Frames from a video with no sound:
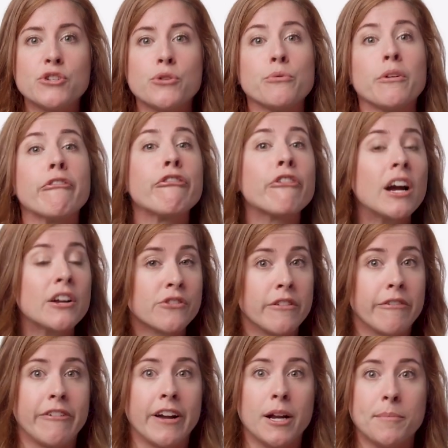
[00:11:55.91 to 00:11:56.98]
to refresh the
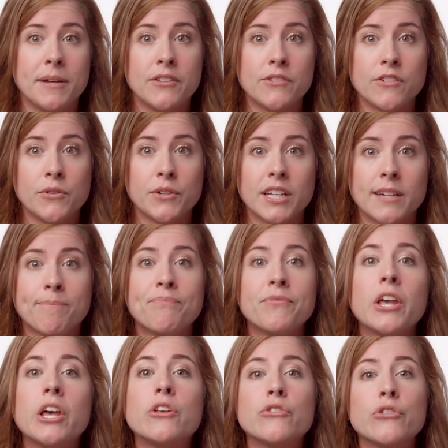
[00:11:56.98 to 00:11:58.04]
Firebase token,
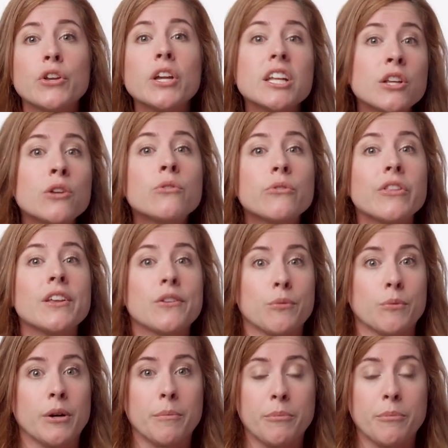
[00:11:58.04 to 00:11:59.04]
so you can use this where